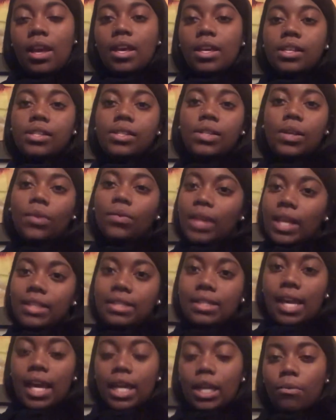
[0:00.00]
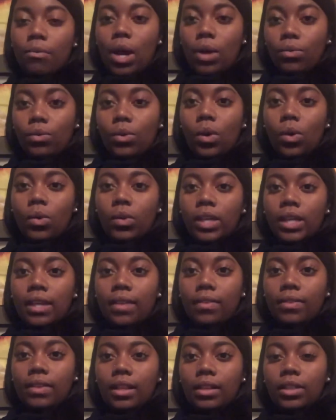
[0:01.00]
So that's kind of my role
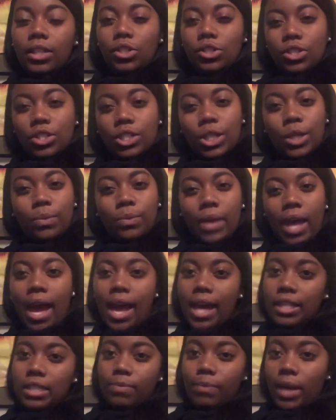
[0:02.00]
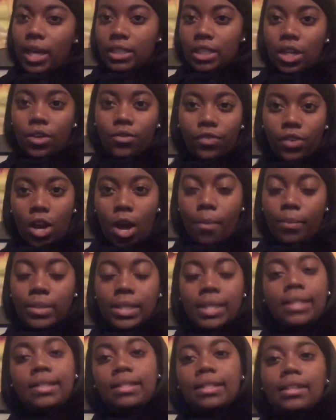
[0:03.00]
in the leadership aspect of
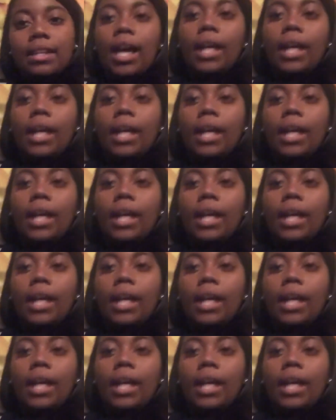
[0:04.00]
competency 9.